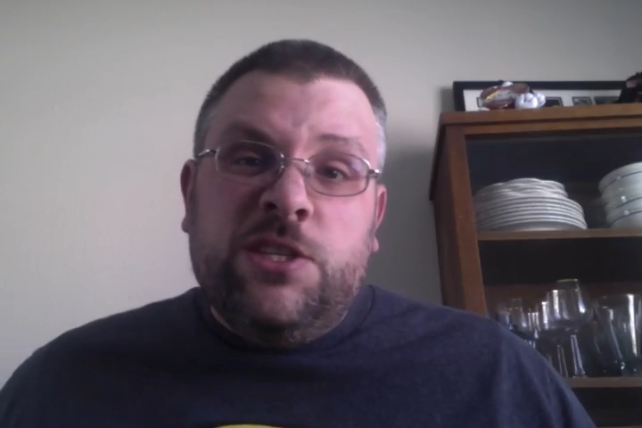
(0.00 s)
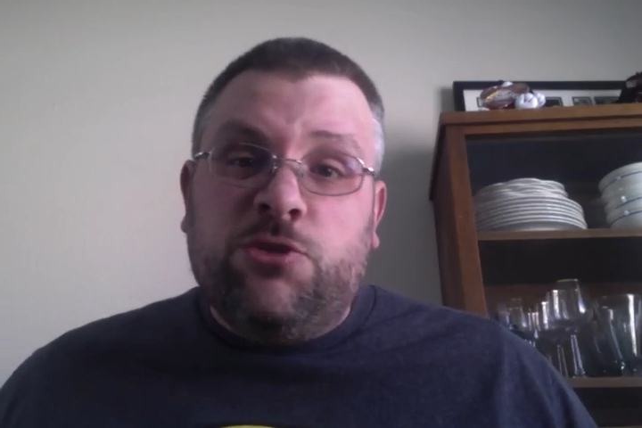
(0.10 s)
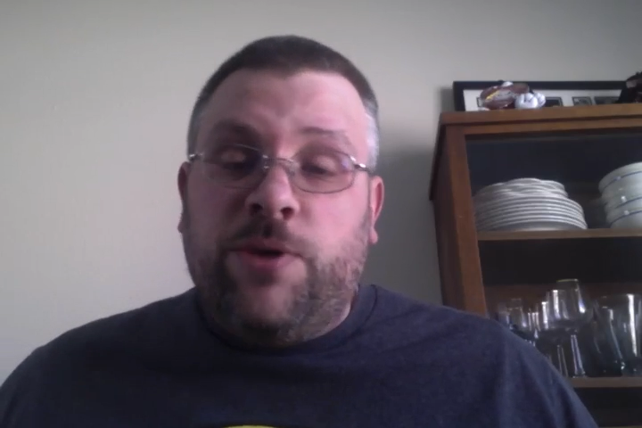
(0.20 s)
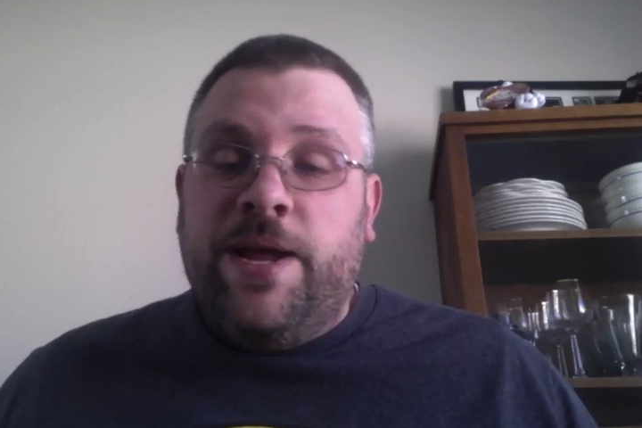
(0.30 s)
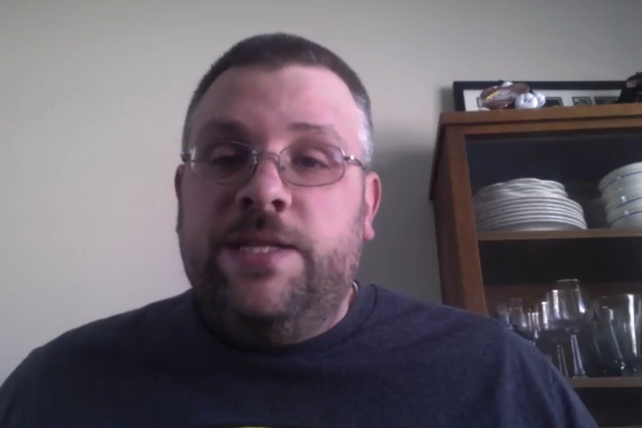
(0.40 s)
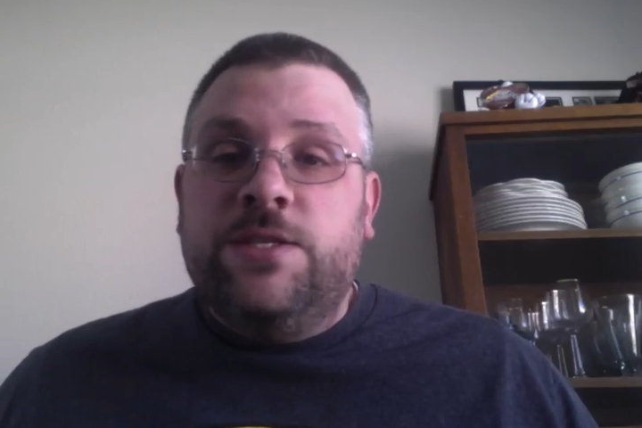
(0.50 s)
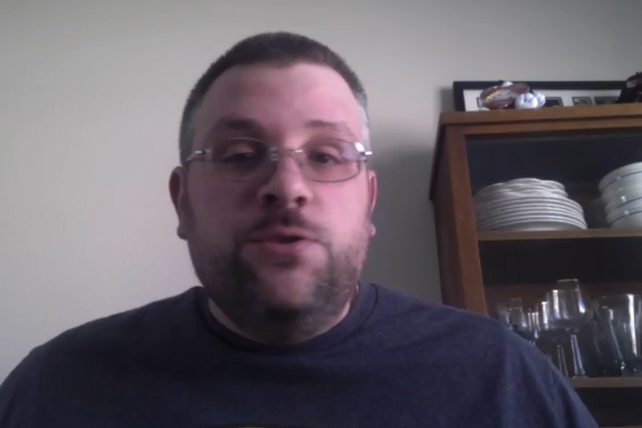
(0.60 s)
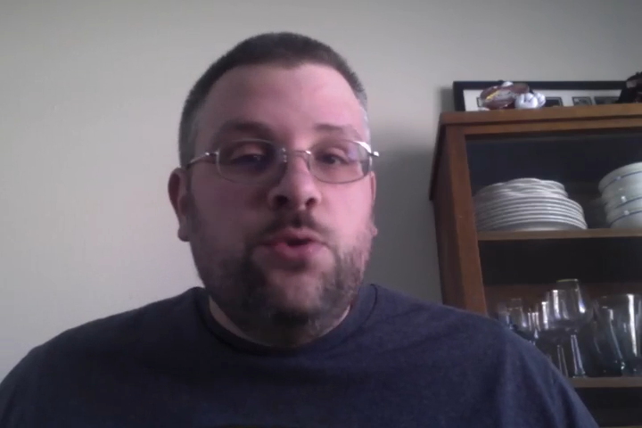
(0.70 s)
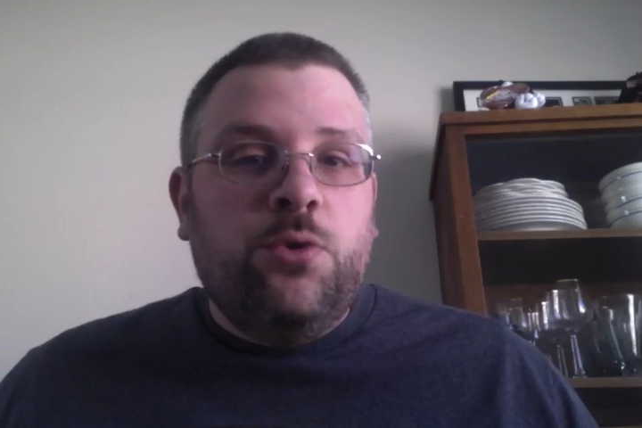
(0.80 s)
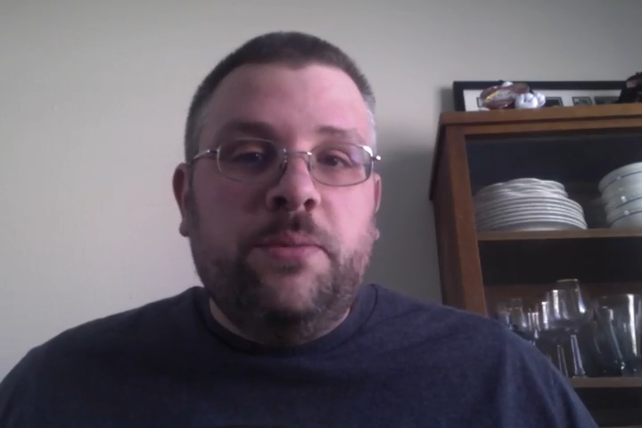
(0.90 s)
trends,
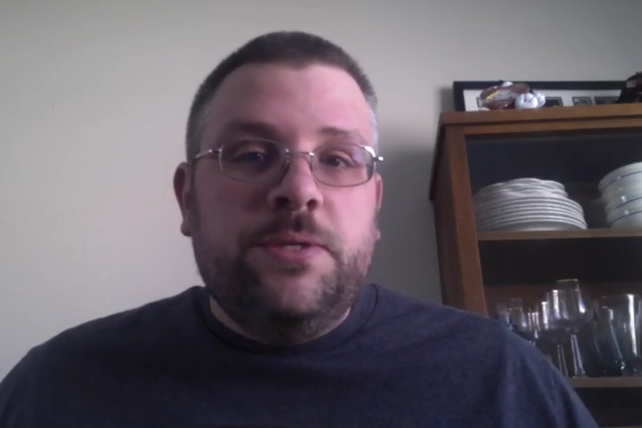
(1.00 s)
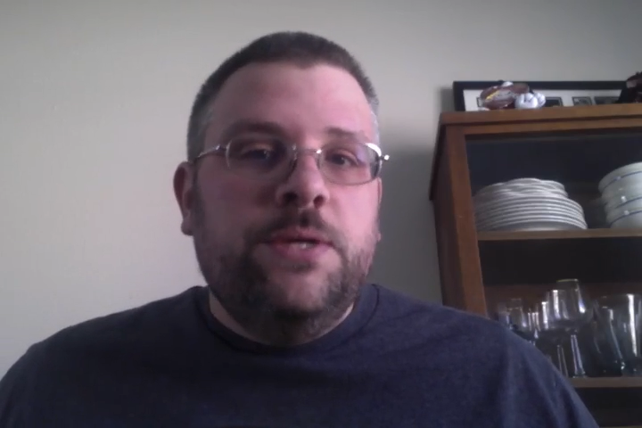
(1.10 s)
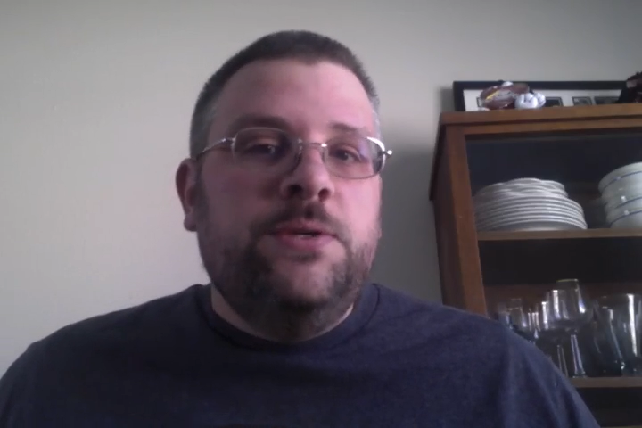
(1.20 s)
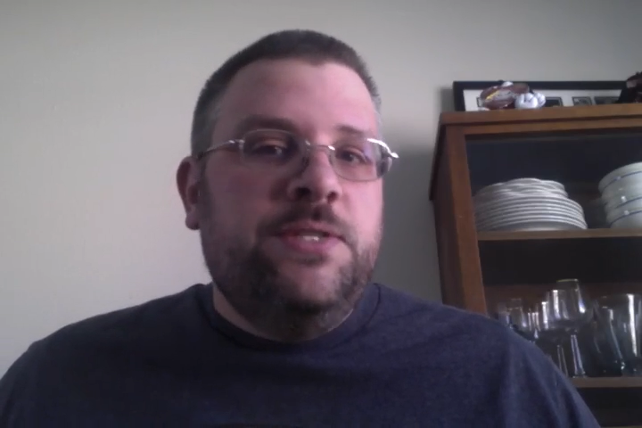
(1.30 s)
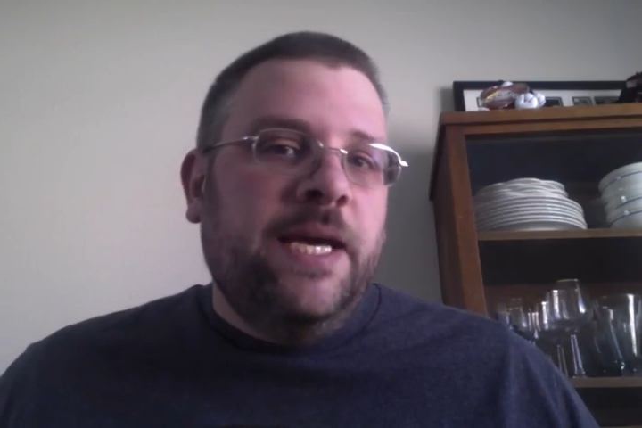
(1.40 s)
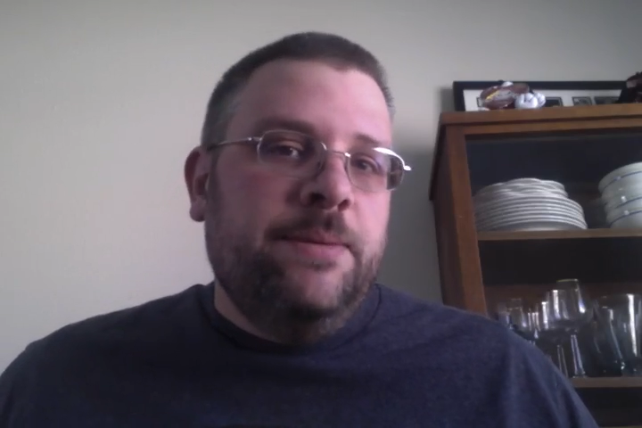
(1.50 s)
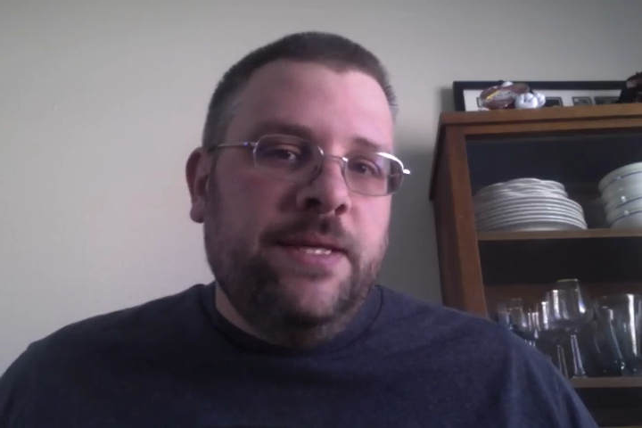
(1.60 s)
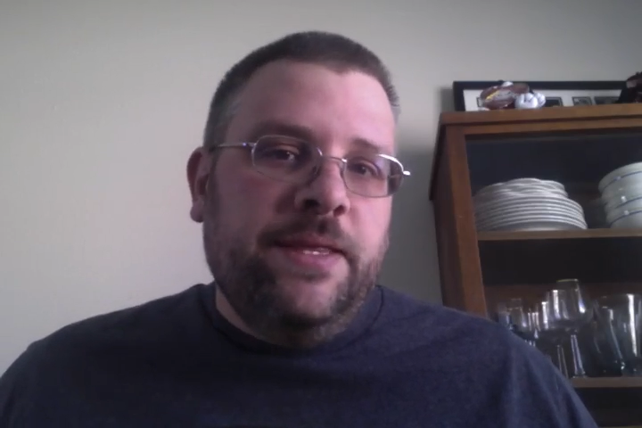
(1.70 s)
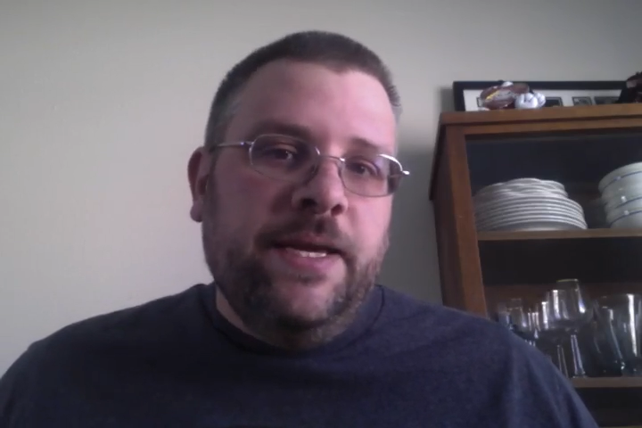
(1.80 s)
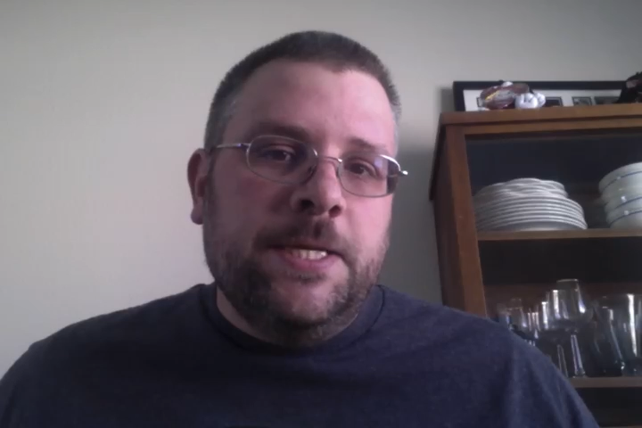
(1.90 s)
norms, those types
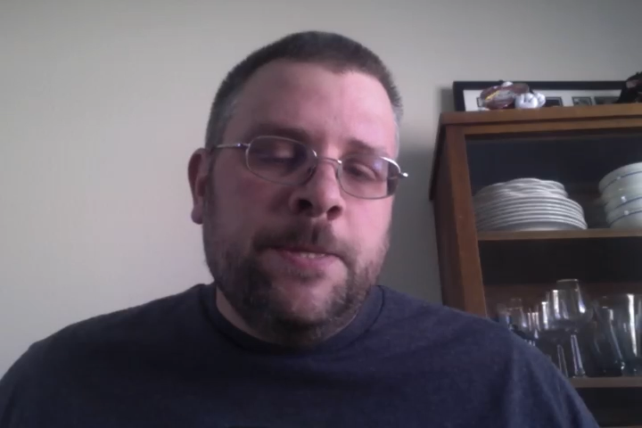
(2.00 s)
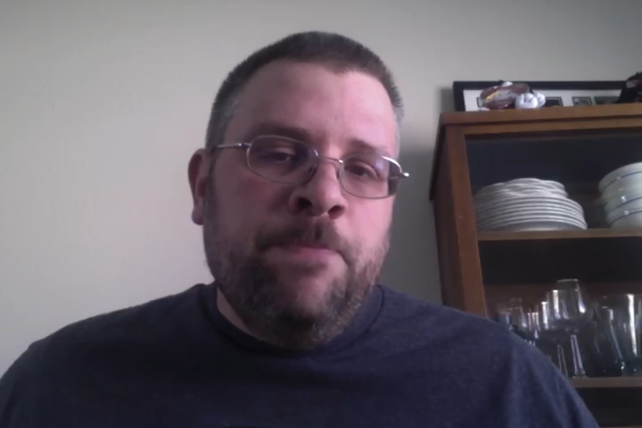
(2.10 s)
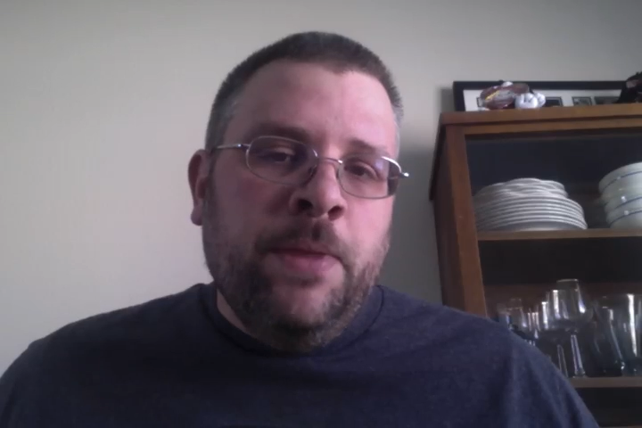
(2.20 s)
of things.